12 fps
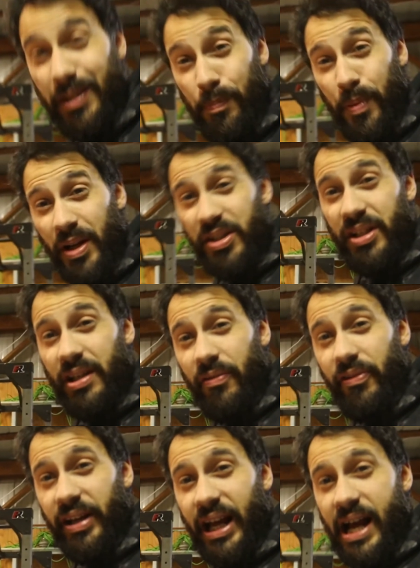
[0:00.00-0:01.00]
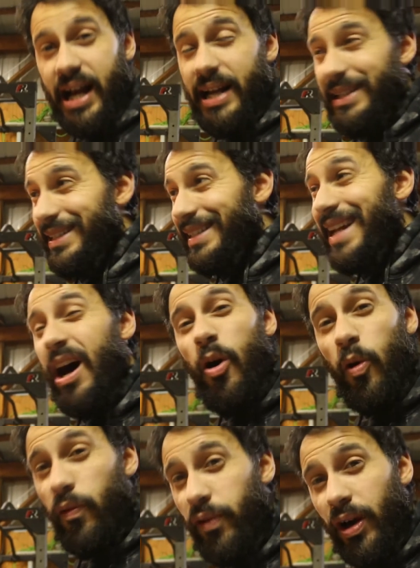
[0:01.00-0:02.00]
a bunch of different kinds, not
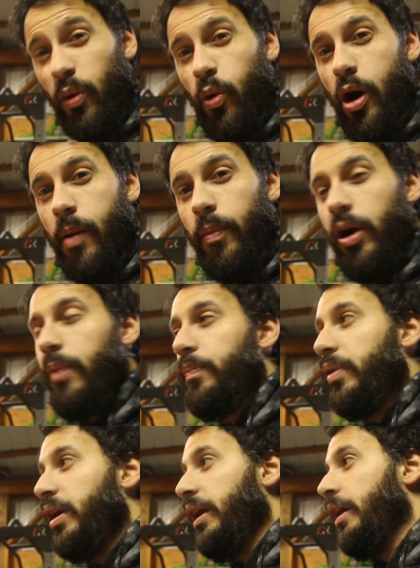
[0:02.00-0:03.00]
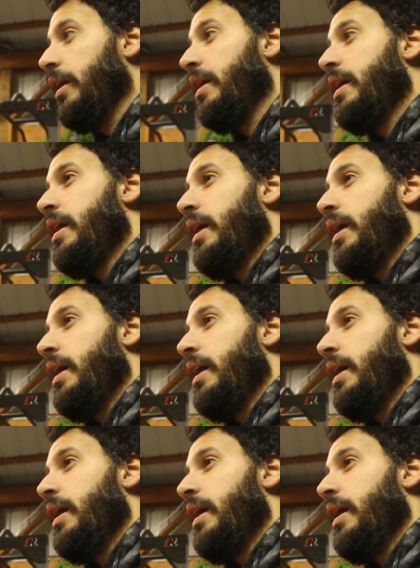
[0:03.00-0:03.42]
over at Walmart, but